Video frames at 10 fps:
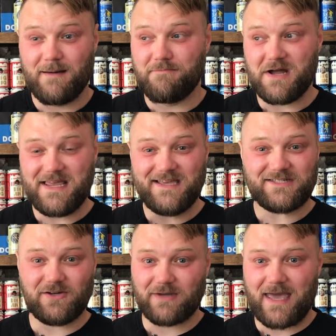But he
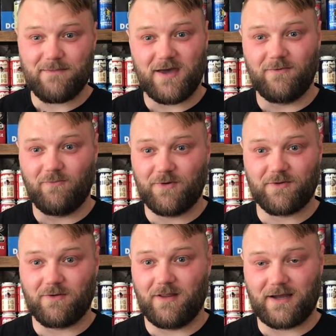still came in with
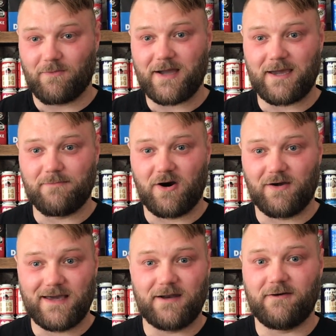like a wrecking ball.
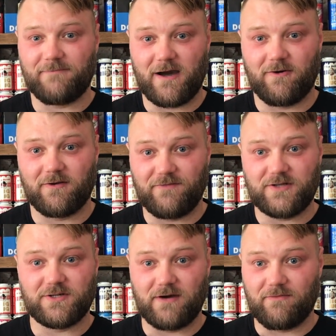He had enough power to
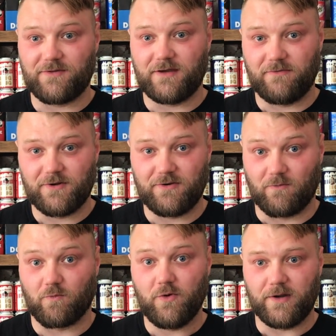veto everything we were
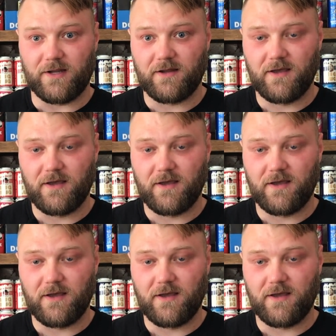doing, ruin it.